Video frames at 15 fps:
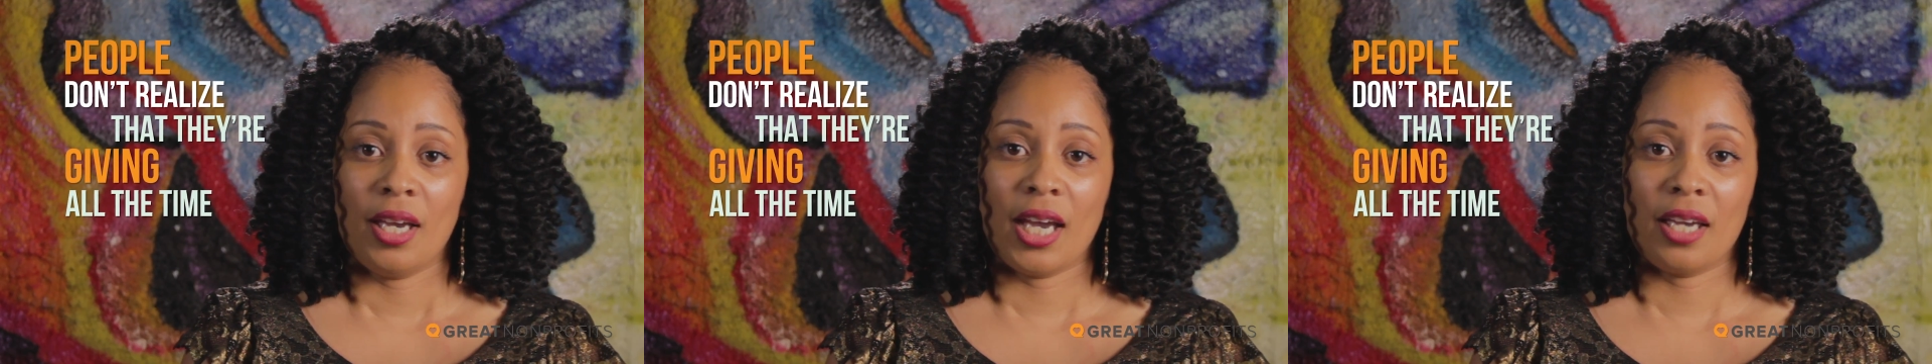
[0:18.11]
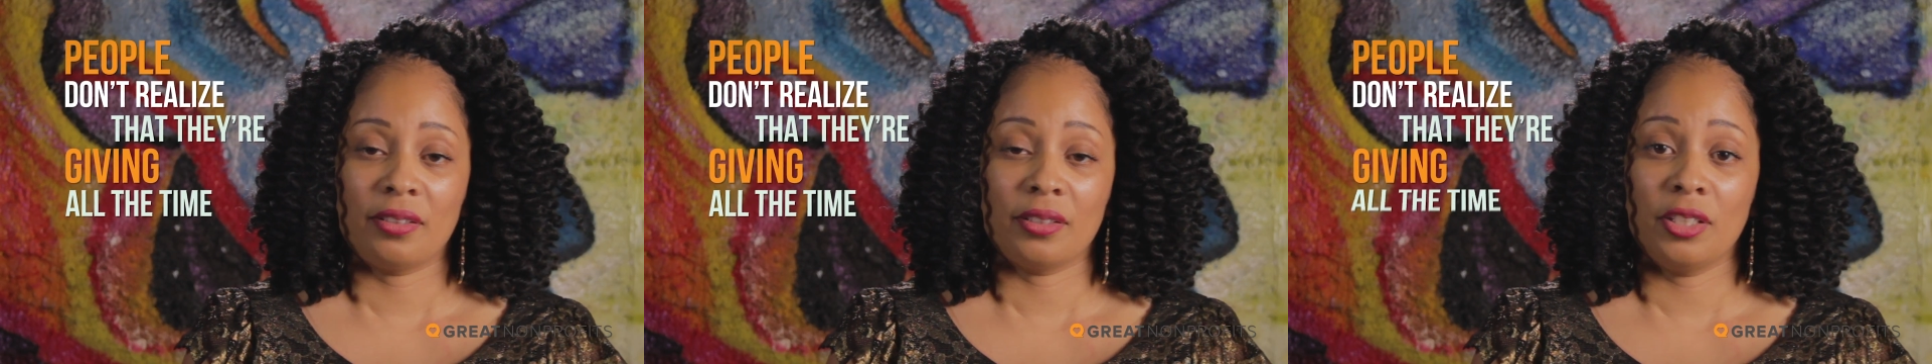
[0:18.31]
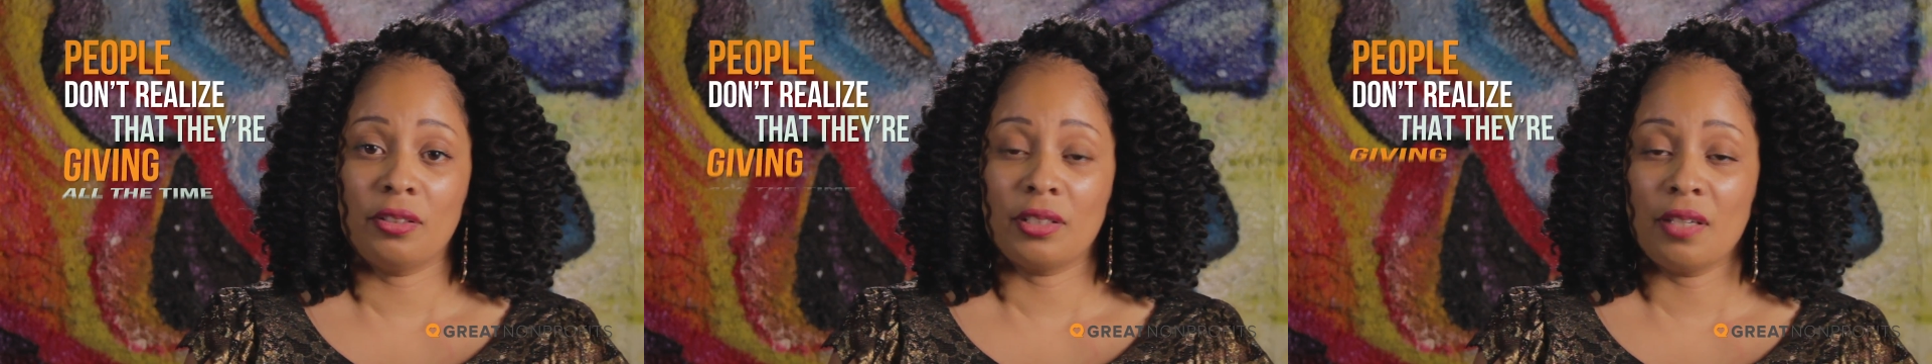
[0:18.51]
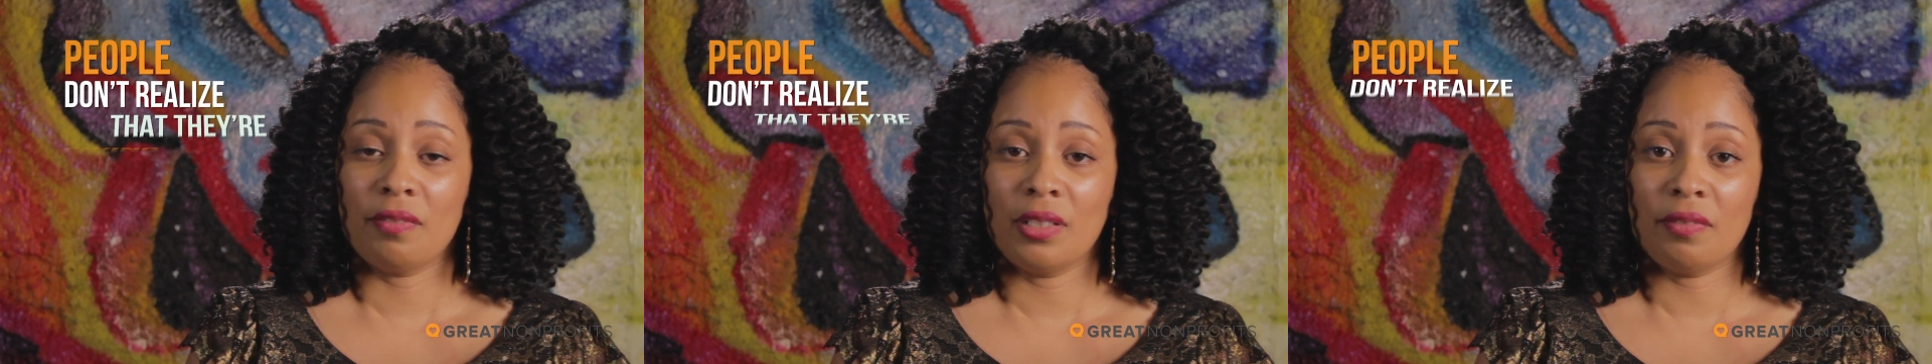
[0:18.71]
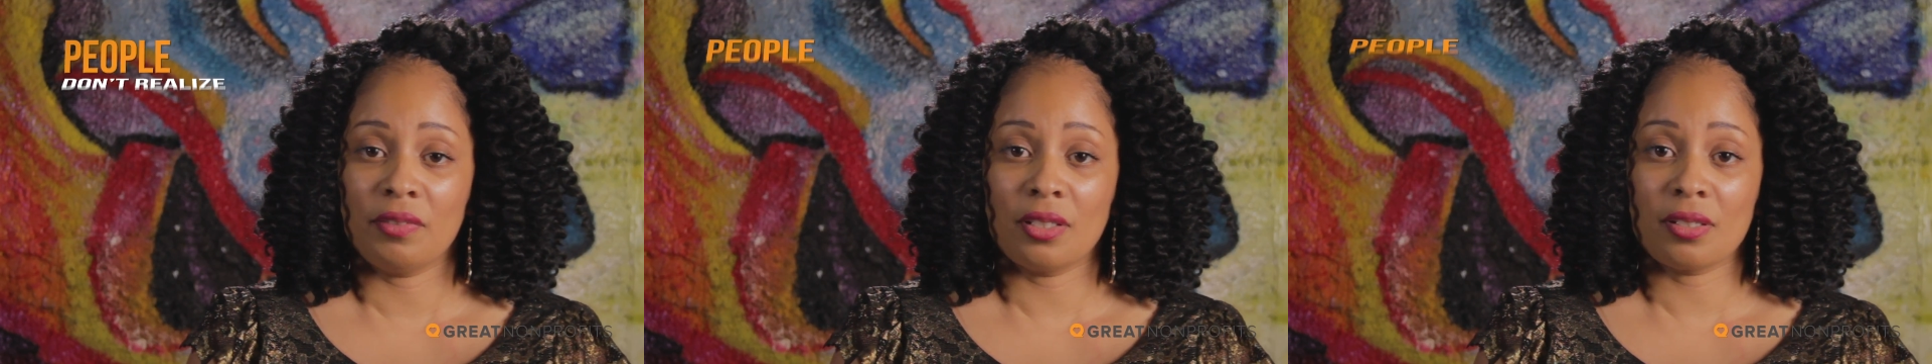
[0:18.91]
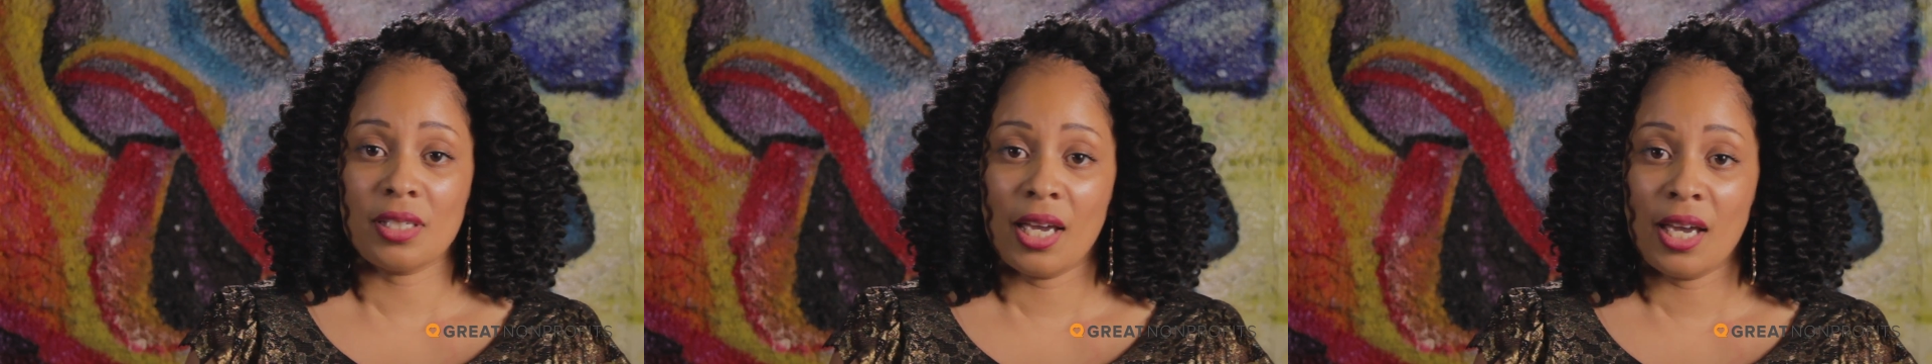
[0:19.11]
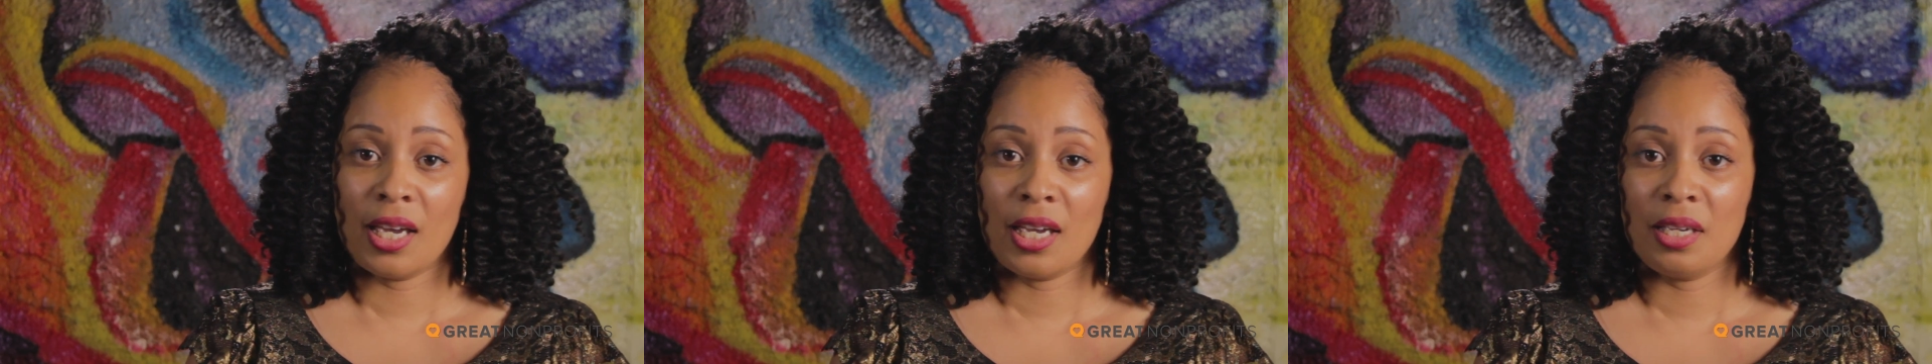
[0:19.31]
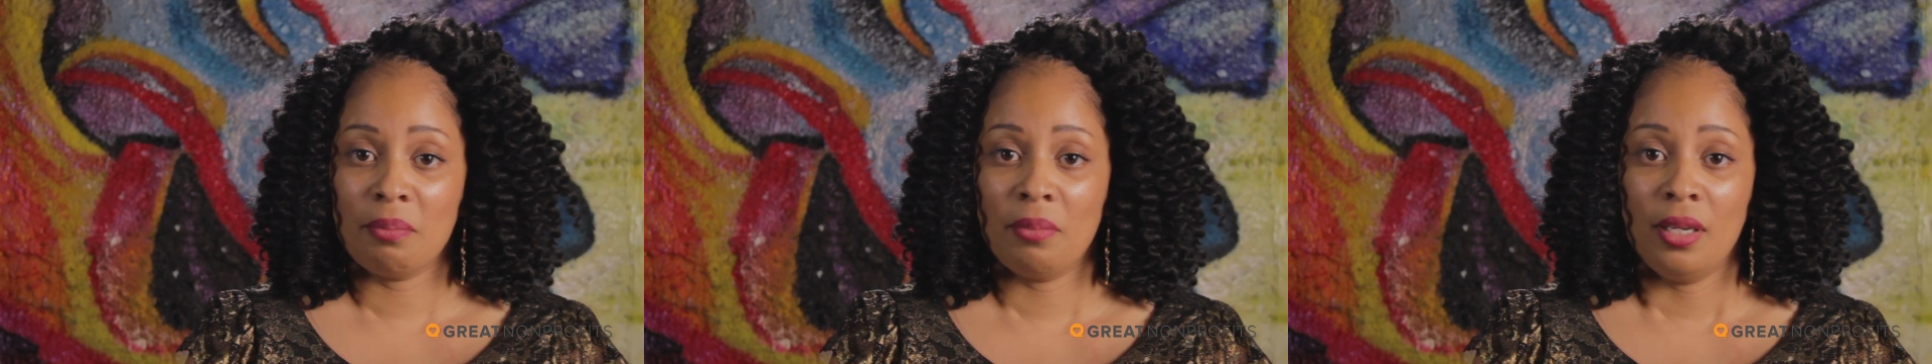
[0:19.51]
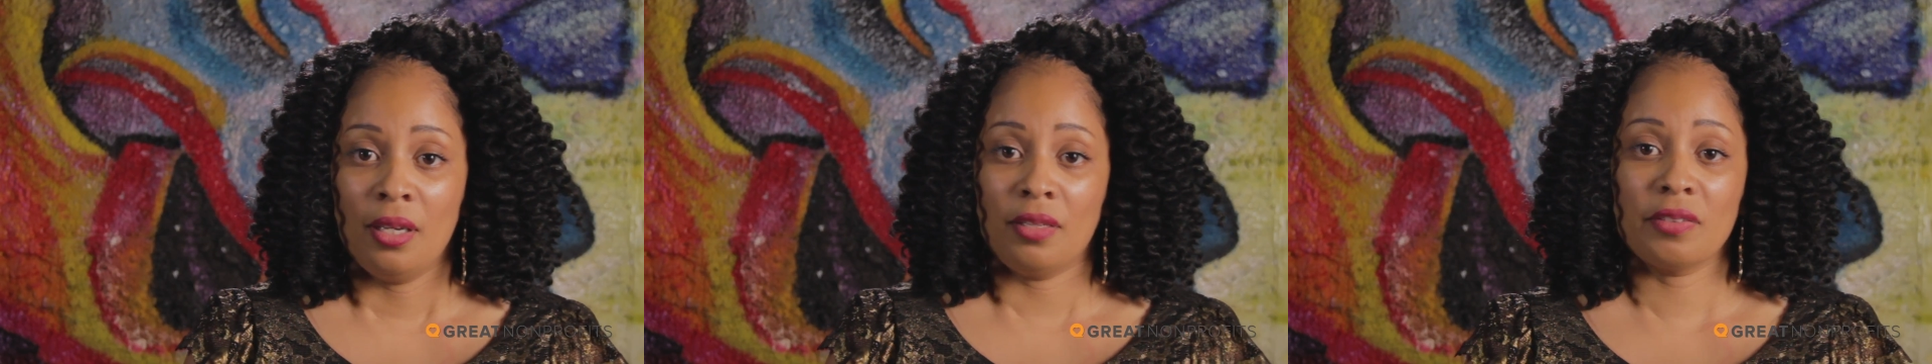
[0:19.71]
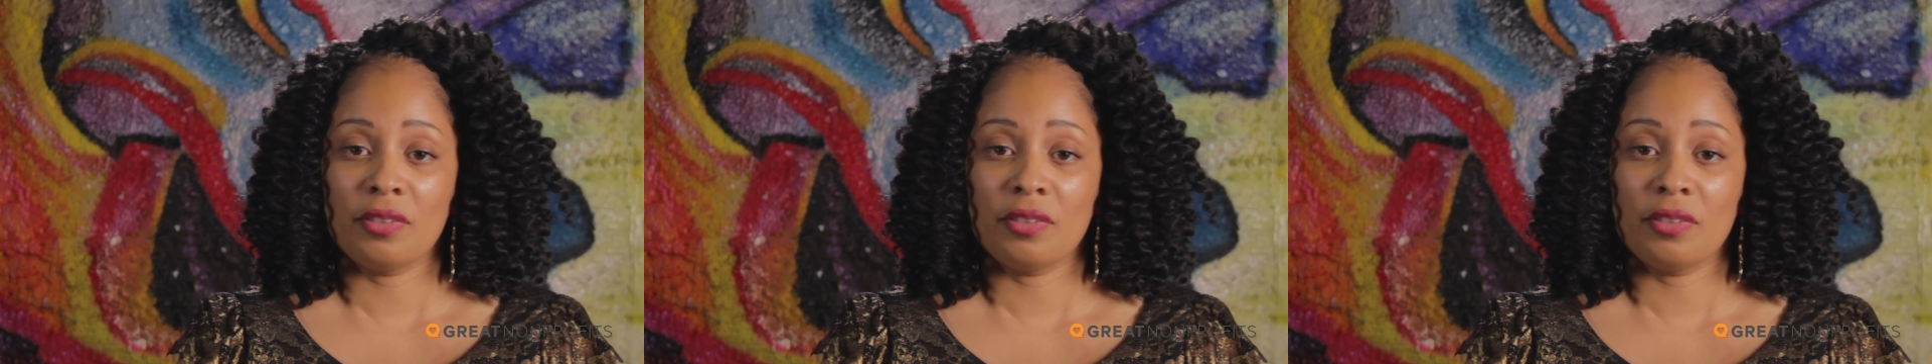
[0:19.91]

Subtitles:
Either you're giving of your time,